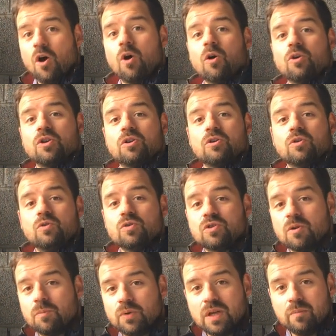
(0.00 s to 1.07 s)
or you could use
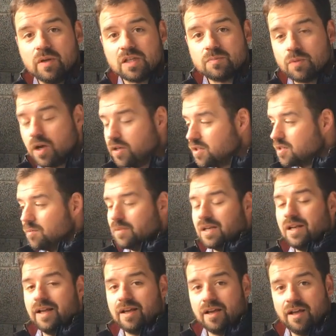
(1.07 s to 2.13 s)
some premixed products, something
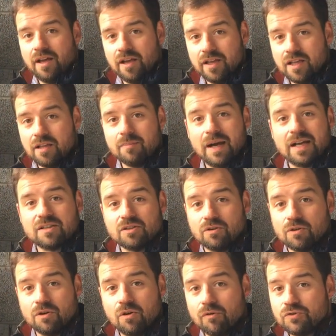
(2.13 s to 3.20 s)
like a heel max
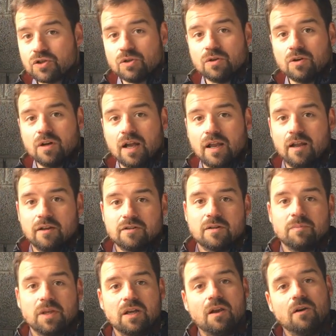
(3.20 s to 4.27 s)
or a hoof or
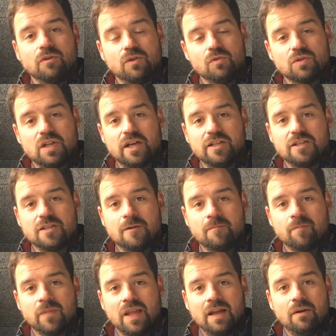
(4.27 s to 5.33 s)
something along those lines,
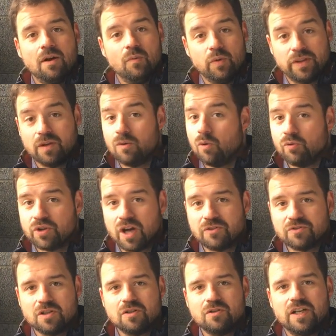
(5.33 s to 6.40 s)
with their own
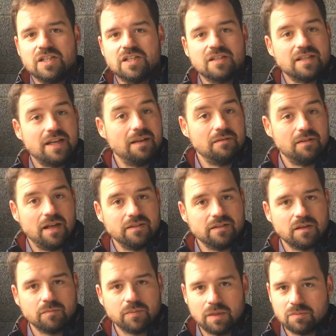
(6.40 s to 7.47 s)
concentrations and
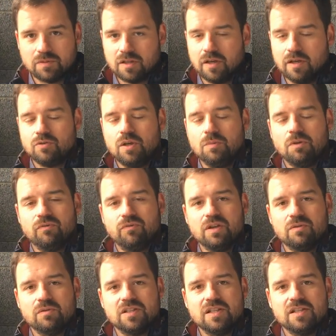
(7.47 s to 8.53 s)
sometimes treatment
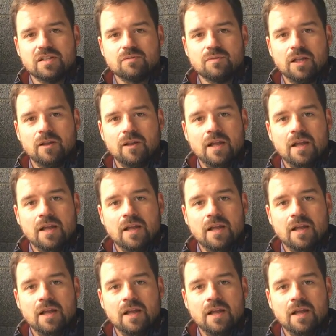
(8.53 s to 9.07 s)
frequencies as well.